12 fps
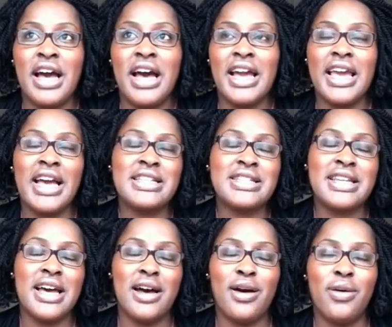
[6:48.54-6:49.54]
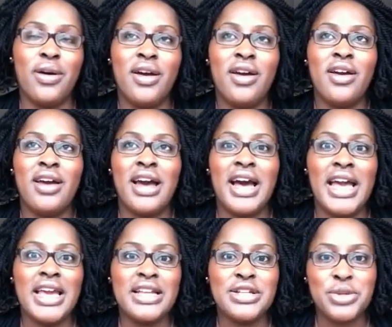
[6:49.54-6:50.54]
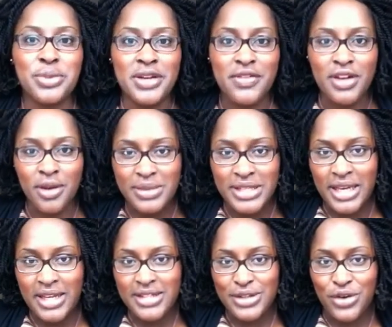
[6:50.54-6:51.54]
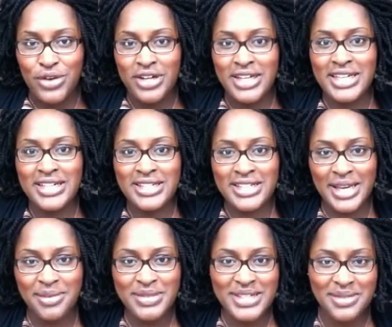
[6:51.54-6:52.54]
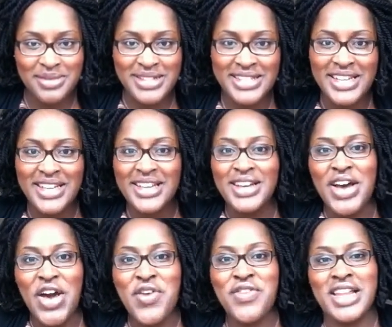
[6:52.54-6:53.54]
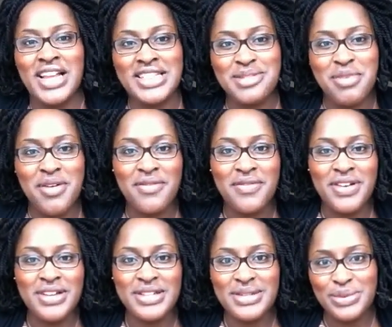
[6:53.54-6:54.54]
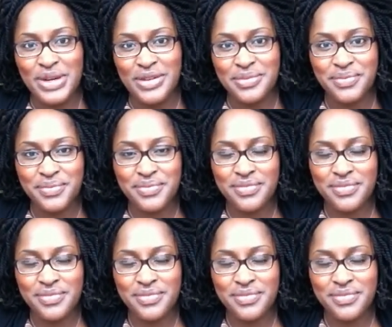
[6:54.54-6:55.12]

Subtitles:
I guess now I can do a bit of an update on symptoms over the last month as well.